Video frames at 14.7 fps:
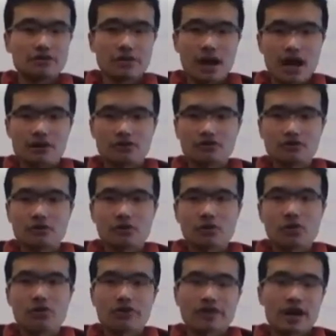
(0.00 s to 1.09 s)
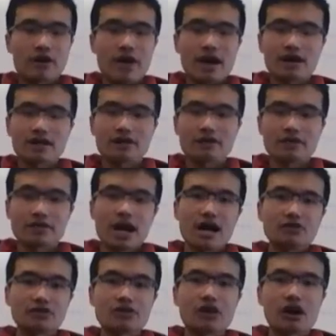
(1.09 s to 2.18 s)
hydrogen or directly with the
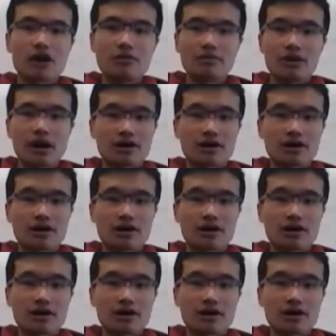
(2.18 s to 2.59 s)
hydrogen carbon